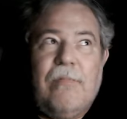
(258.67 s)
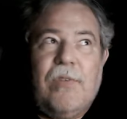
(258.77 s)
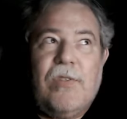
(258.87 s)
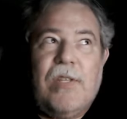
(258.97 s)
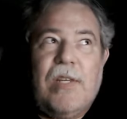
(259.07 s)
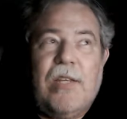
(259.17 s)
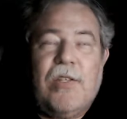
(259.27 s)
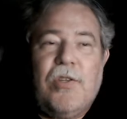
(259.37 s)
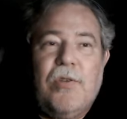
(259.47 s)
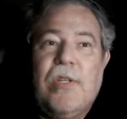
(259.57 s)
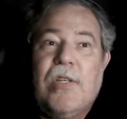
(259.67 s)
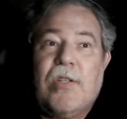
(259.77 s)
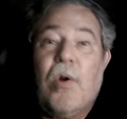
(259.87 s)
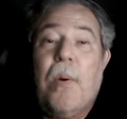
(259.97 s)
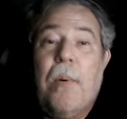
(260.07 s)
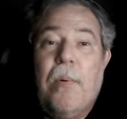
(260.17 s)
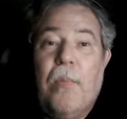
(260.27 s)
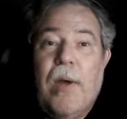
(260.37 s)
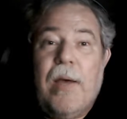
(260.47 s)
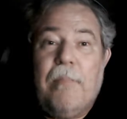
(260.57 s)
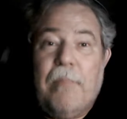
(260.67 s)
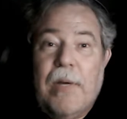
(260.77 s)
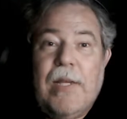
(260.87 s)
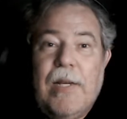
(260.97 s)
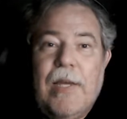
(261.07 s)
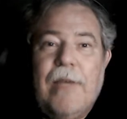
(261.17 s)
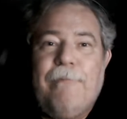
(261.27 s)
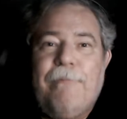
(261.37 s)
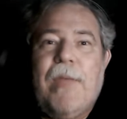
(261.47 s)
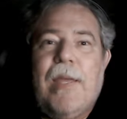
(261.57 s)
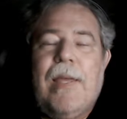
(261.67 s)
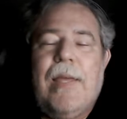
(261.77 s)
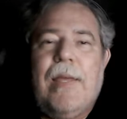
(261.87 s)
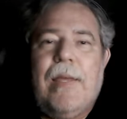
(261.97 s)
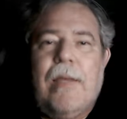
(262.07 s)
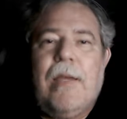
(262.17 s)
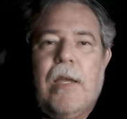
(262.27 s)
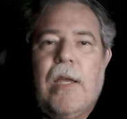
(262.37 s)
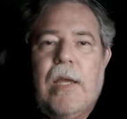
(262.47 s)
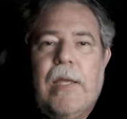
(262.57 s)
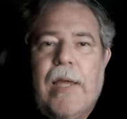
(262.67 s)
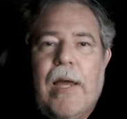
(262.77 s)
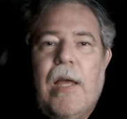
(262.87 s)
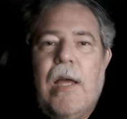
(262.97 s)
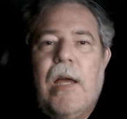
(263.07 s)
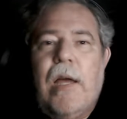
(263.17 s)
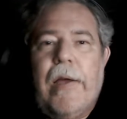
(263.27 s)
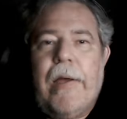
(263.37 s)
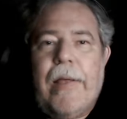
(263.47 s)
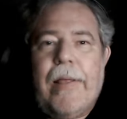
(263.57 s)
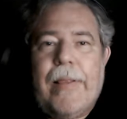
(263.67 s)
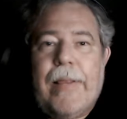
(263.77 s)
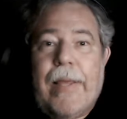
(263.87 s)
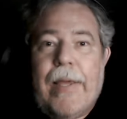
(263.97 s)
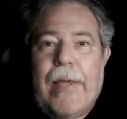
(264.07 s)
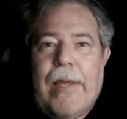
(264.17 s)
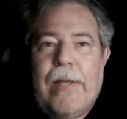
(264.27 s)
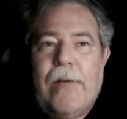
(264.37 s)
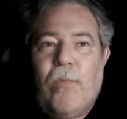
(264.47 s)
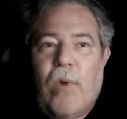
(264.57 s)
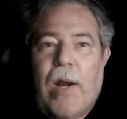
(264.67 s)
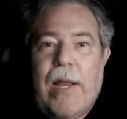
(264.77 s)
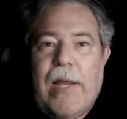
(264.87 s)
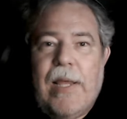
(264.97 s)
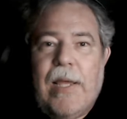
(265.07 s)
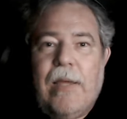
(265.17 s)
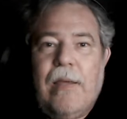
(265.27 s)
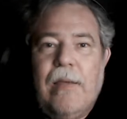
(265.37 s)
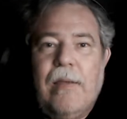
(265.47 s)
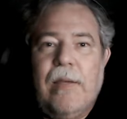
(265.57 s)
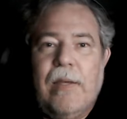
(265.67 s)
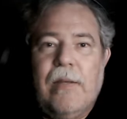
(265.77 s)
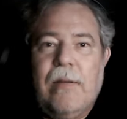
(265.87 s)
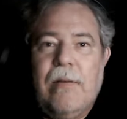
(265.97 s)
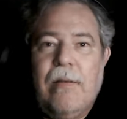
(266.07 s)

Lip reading: today's Tuesday. So what happened Monday night? Yeah, they had rioting in